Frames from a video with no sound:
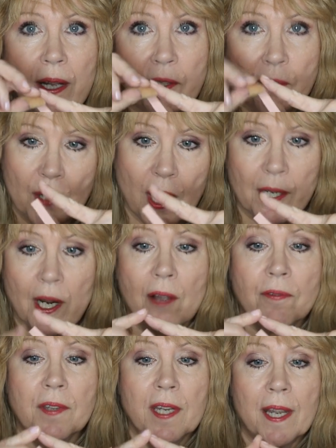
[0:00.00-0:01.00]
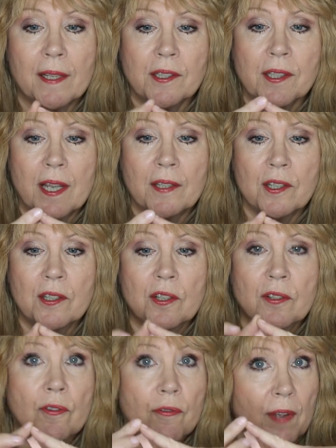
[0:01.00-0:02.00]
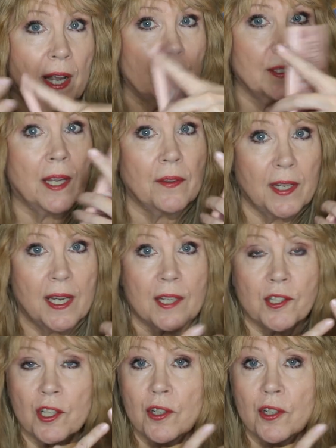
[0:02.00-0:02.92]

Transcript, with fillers: you cut off the excess, and then you file down the edge,